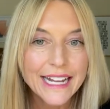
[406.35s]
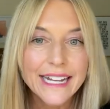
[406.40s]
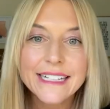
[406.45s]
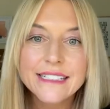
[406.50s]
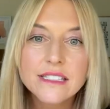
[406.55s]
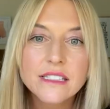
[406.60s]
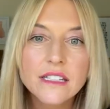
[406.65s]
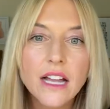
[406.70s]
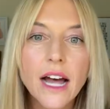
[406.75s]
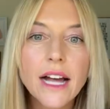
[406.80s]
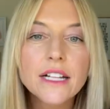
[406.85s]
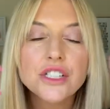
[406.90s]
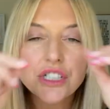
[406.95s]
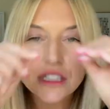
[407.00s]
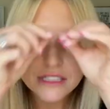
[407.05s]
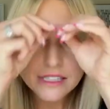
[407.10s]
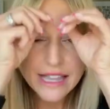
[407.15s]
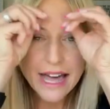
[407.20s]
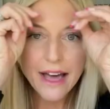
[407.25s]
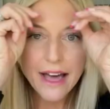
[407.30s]
It's not
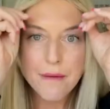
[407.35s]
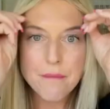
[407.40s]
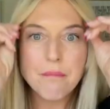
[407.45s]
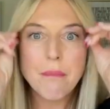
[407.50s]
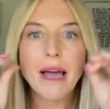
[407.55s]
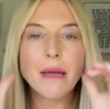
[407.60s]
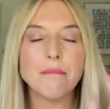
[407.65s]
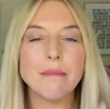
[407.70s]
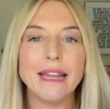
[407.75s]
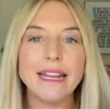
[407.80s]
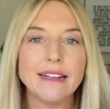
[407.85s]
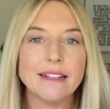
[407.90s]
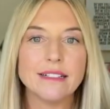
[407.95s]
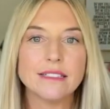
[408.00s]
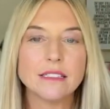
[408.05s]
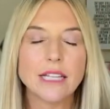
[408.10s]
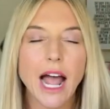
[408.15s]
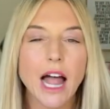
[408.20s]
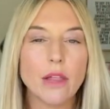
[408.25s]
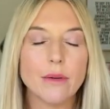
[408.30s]
just that my
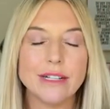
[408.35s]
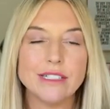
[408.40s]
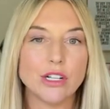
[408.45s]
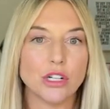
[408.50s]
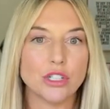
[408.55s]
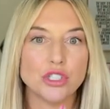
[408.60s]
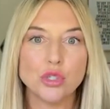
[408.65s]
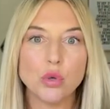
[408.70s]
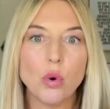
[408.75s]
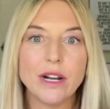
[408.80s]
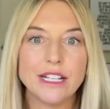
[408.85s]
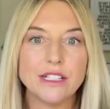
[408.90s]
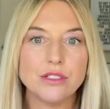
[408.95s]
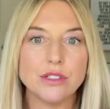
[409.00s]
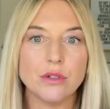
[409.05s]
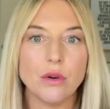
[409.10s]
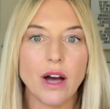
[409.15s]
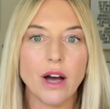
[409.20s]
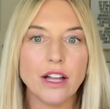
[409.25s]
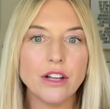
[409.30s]
maintenance calories are
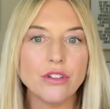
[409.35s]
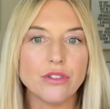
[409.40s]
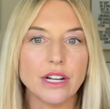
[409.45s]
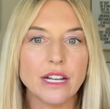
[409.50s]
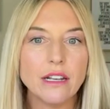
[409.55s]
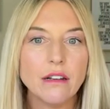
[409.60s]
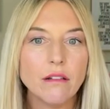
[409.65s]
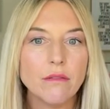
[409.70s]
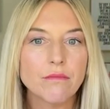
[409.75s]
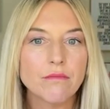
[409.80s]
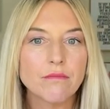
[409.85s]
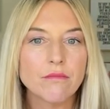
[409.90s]
2,200.